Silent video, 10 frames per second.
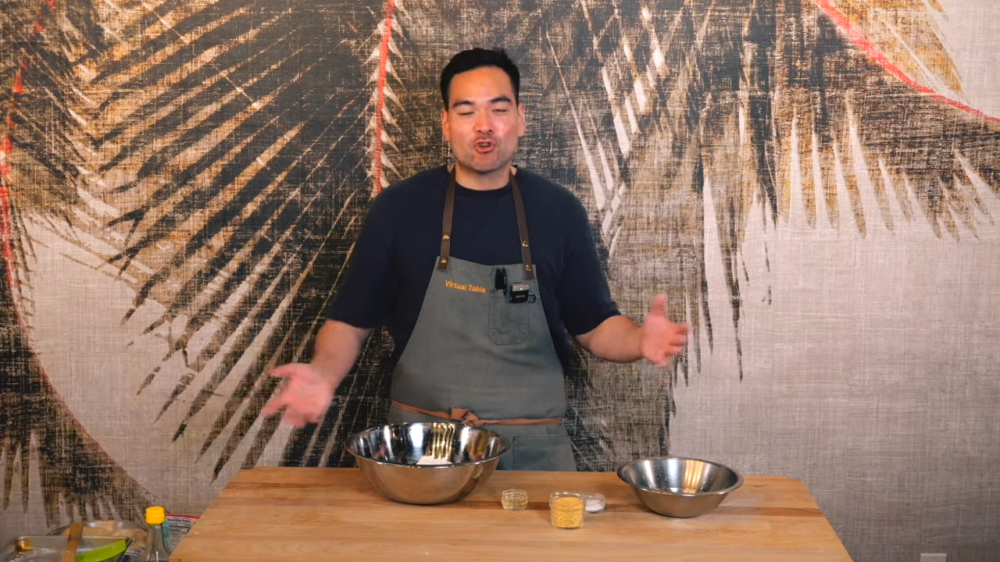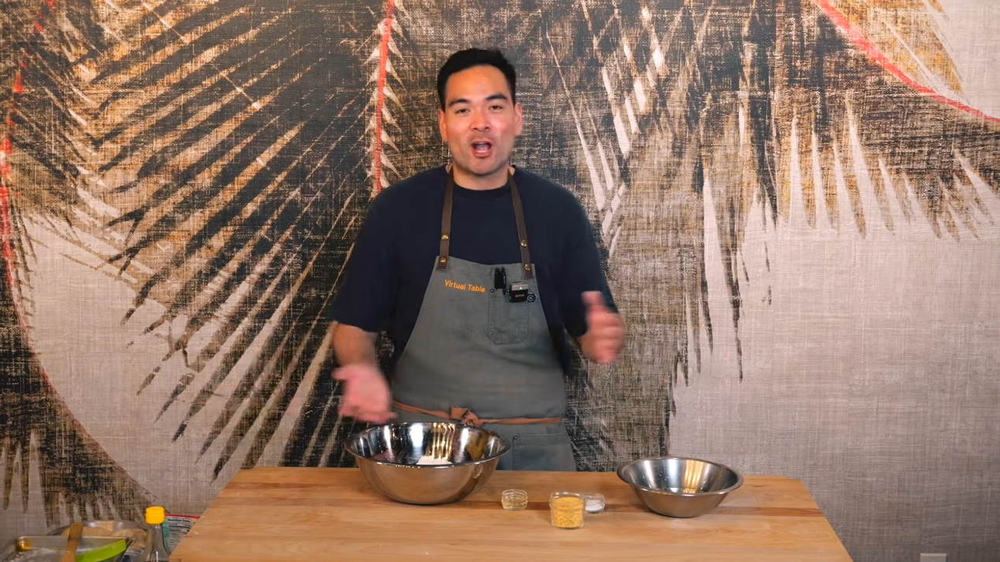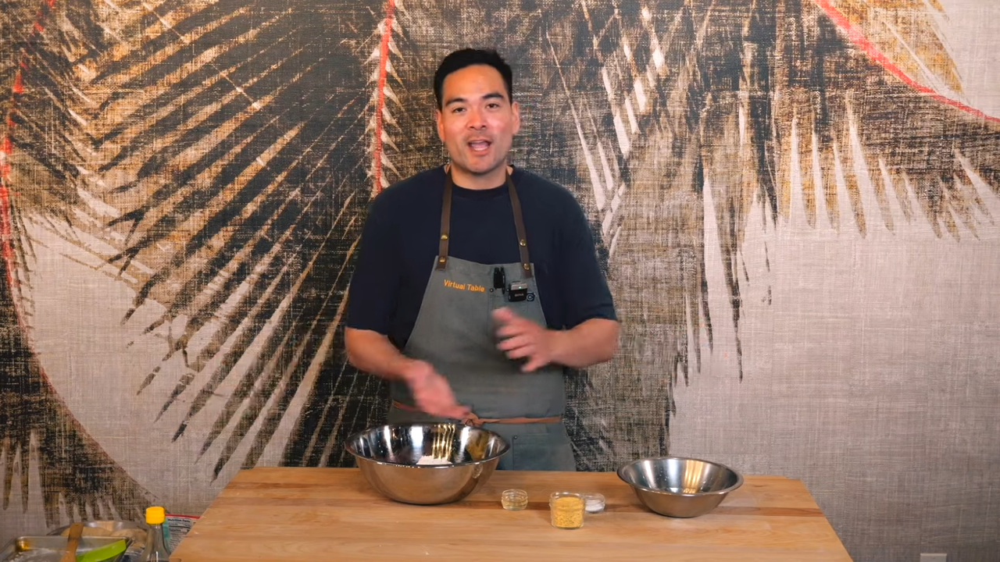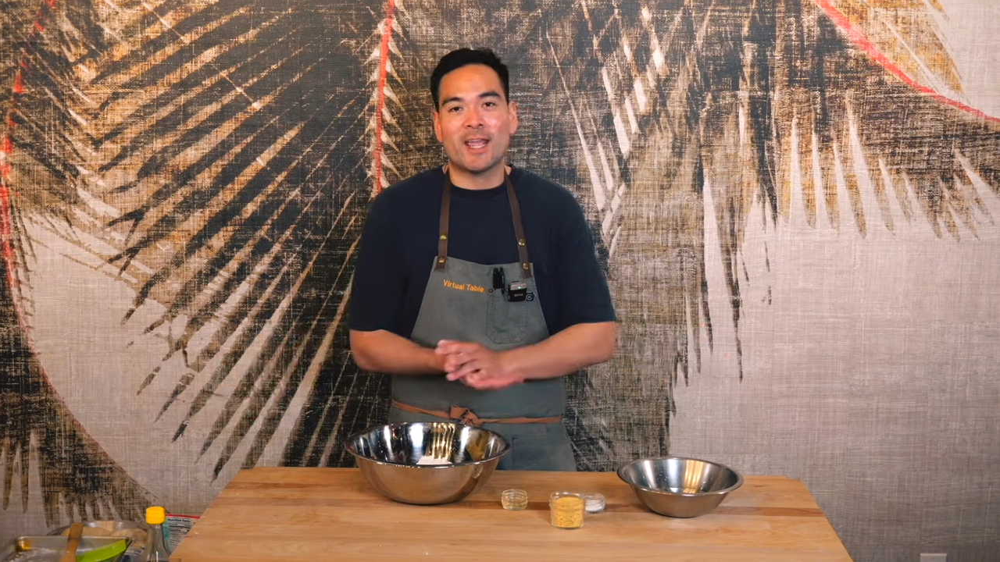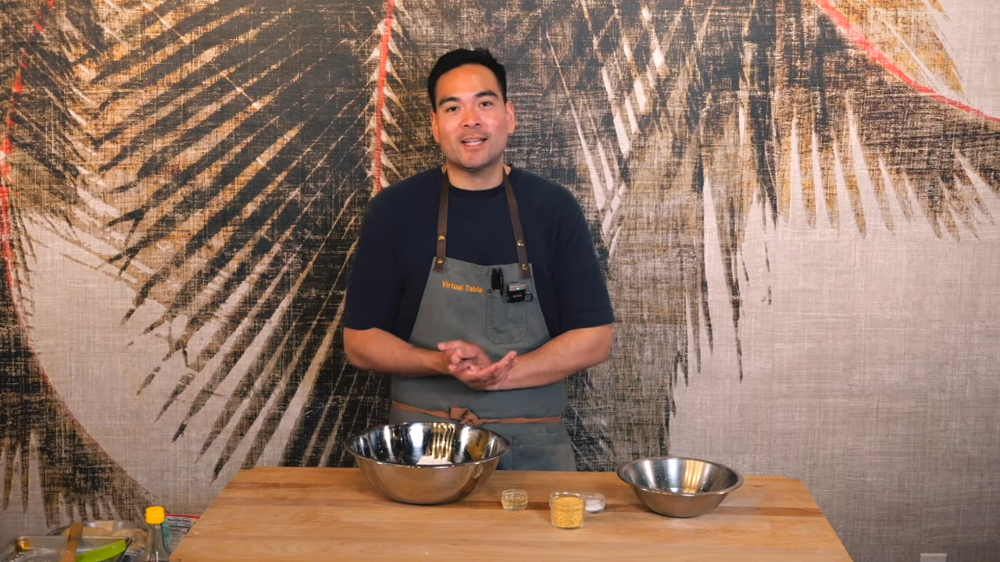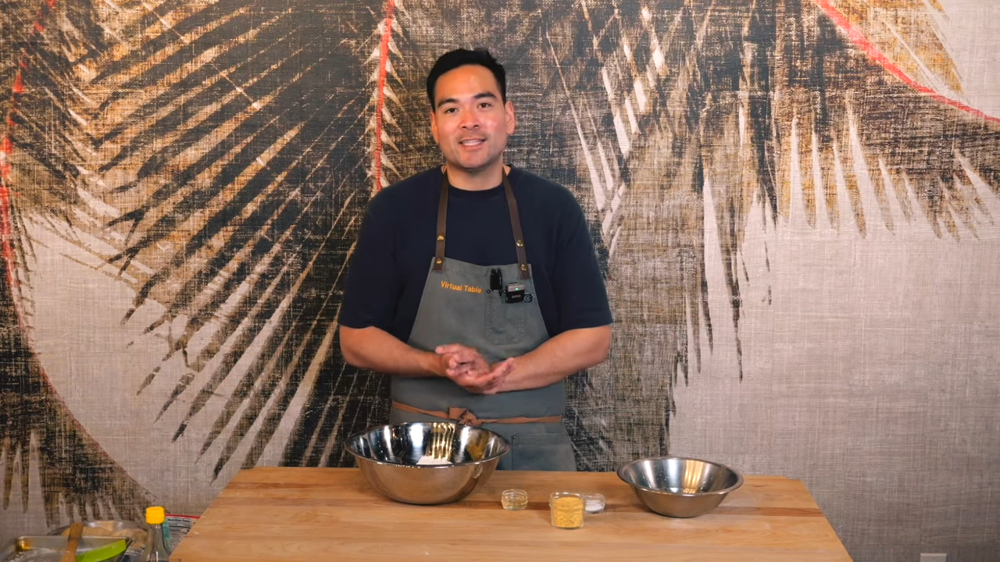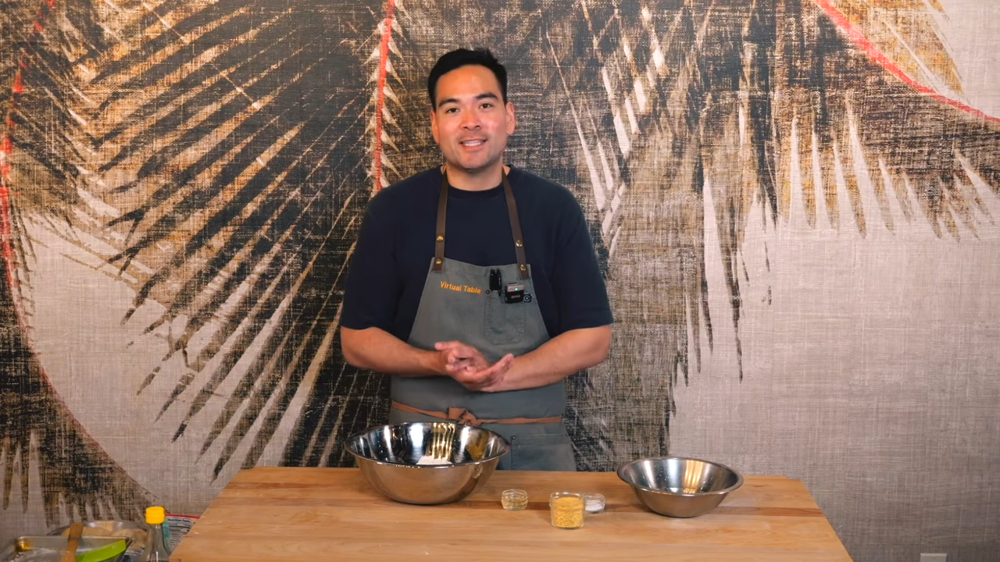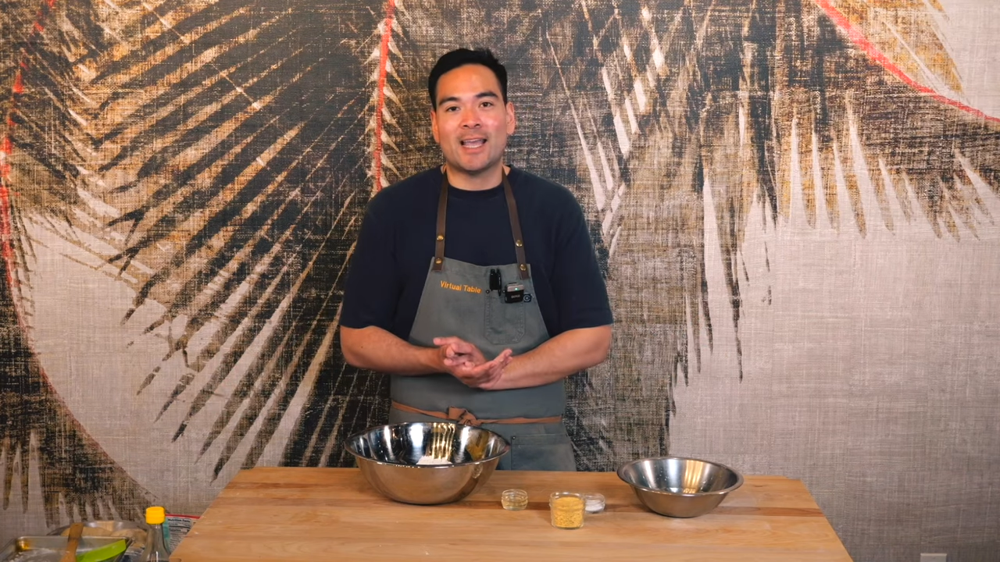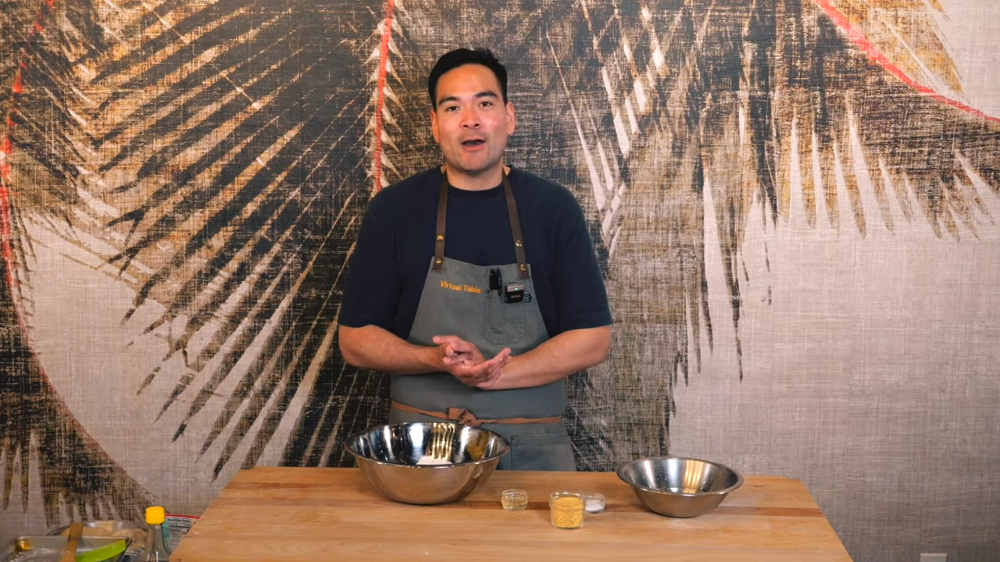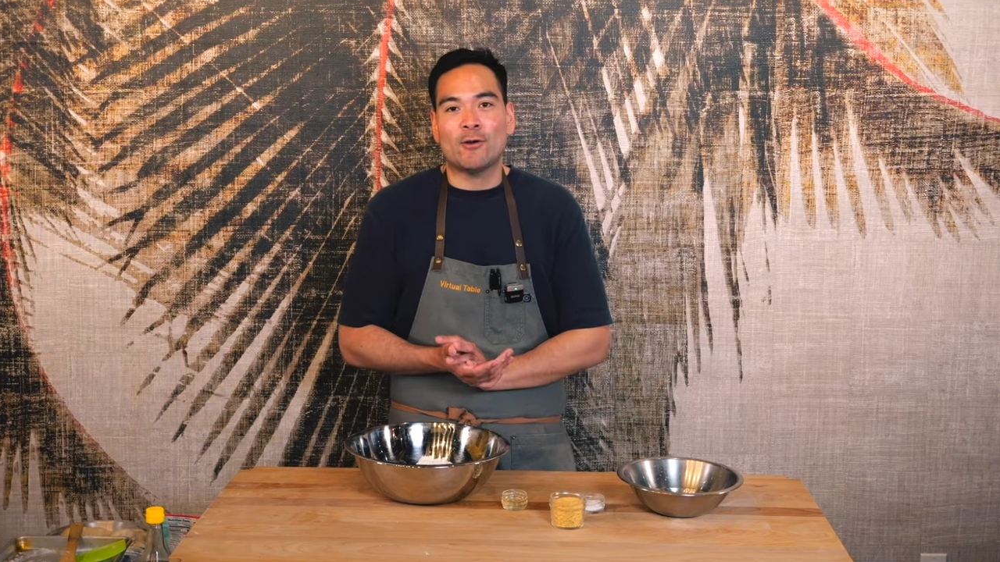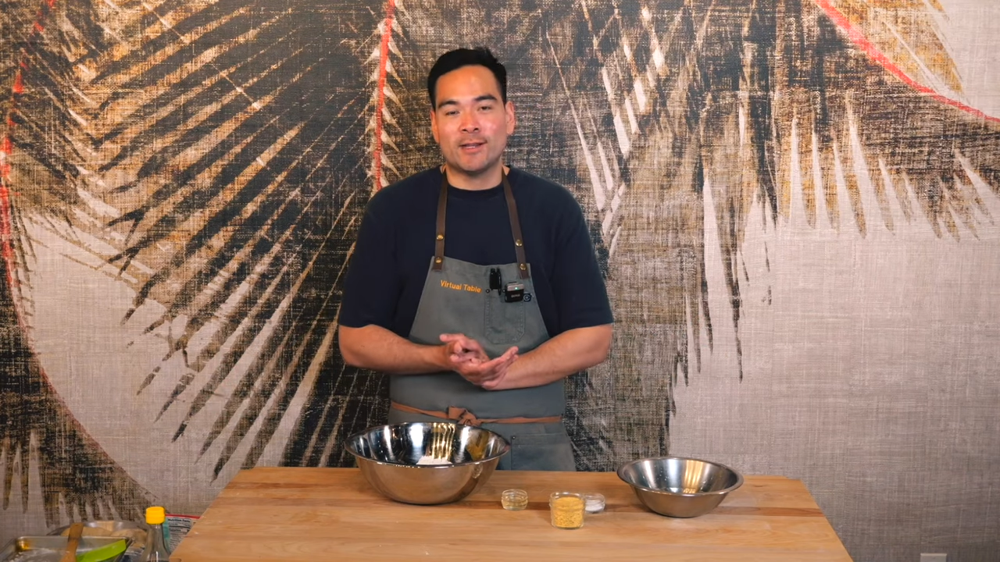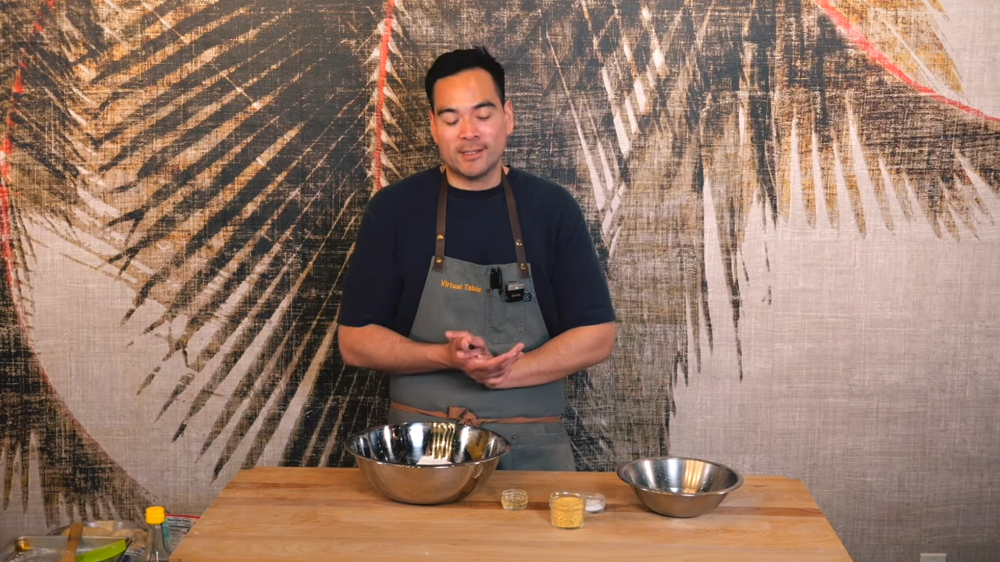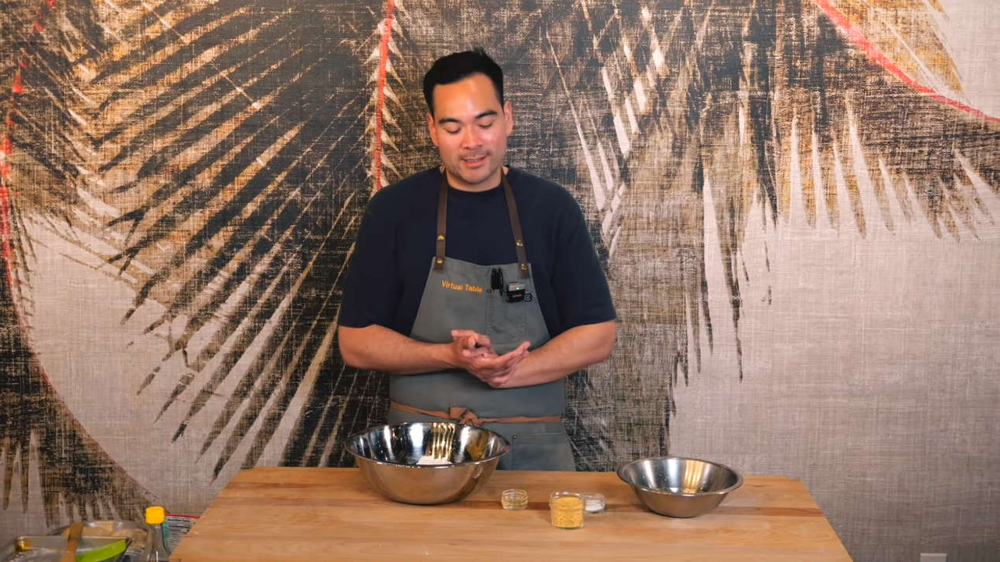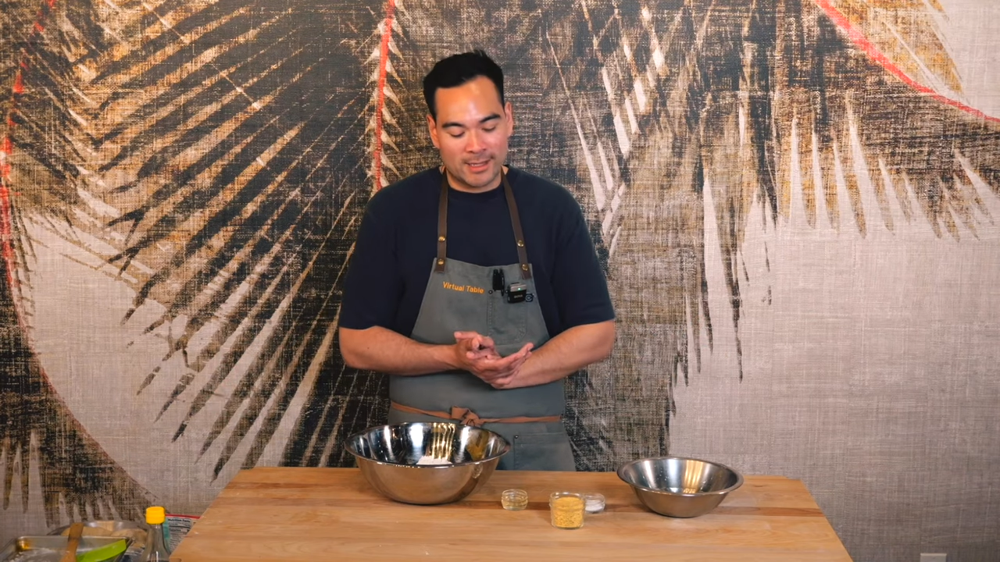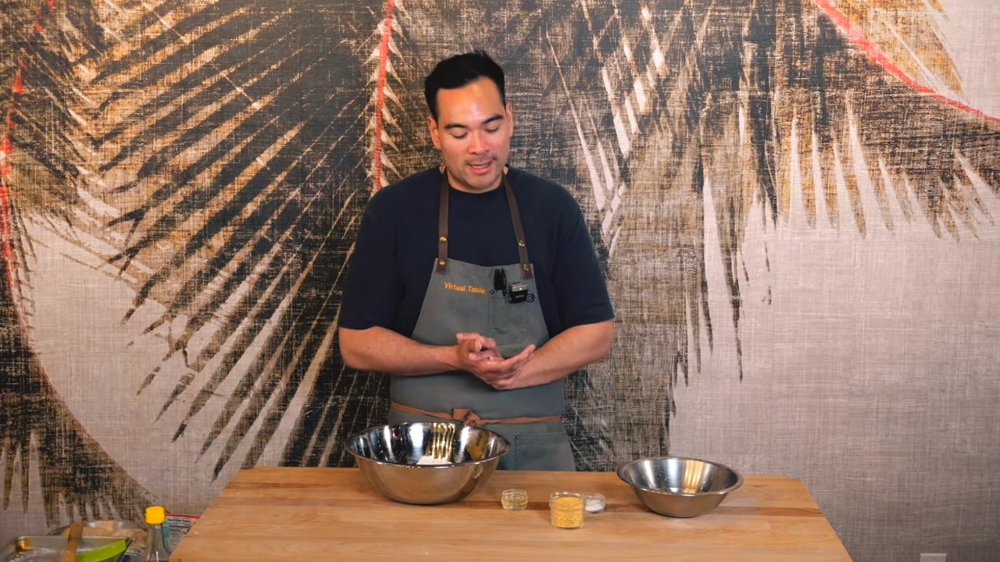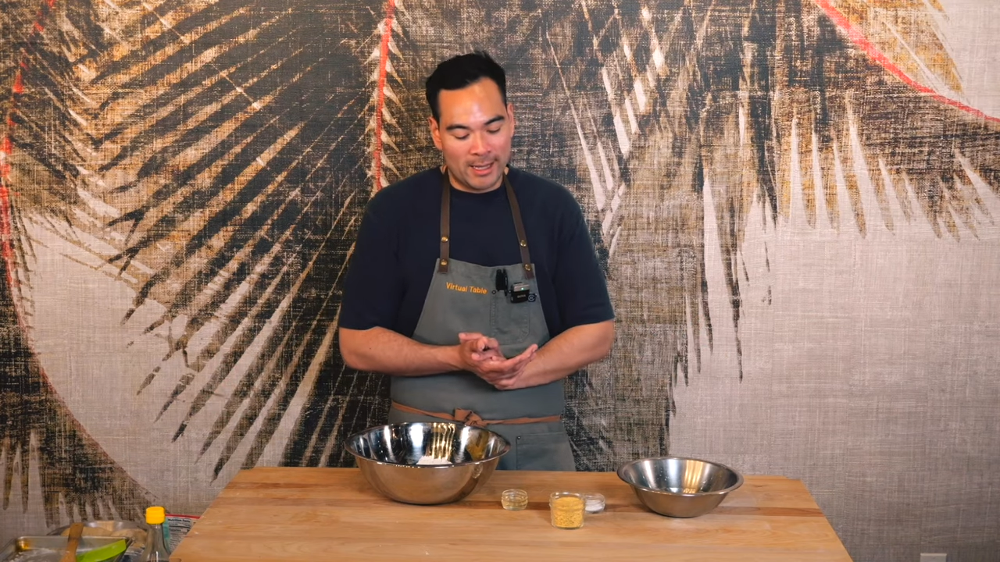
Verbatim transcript: try and see how it is.